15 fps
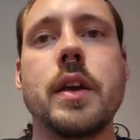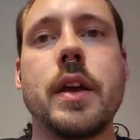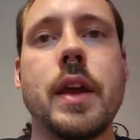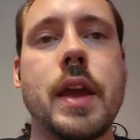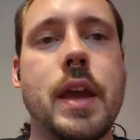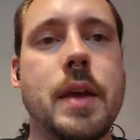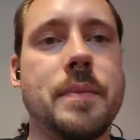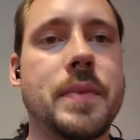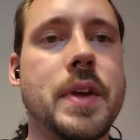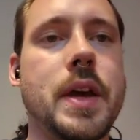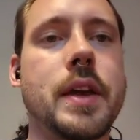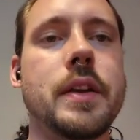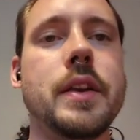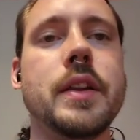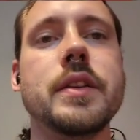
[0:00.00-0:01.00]
And
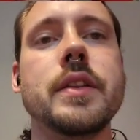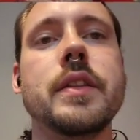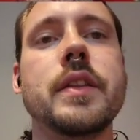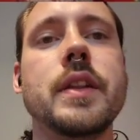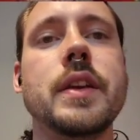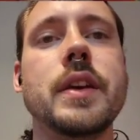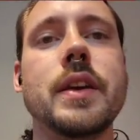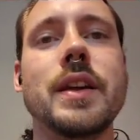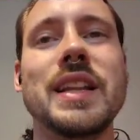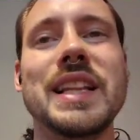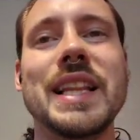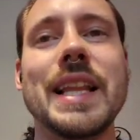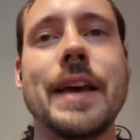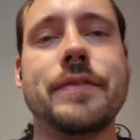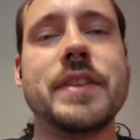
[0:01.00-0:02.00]
cutting into the
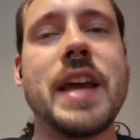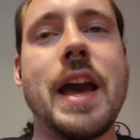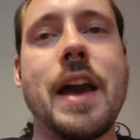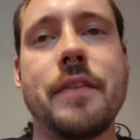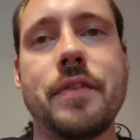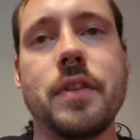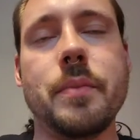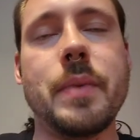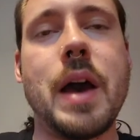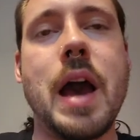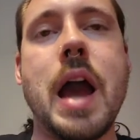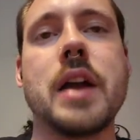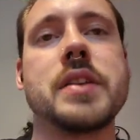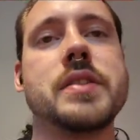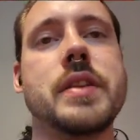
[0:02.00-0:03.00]
left half of the
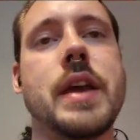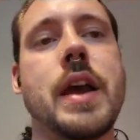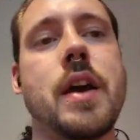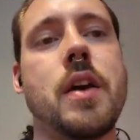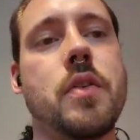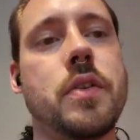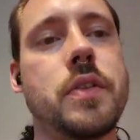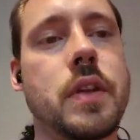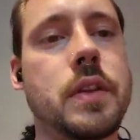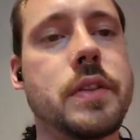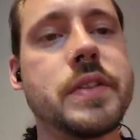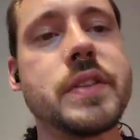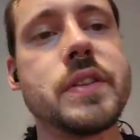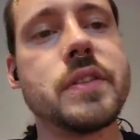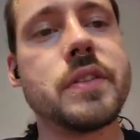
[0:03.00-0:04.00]
box now. I think
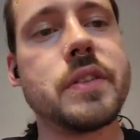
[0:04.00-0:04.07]
this is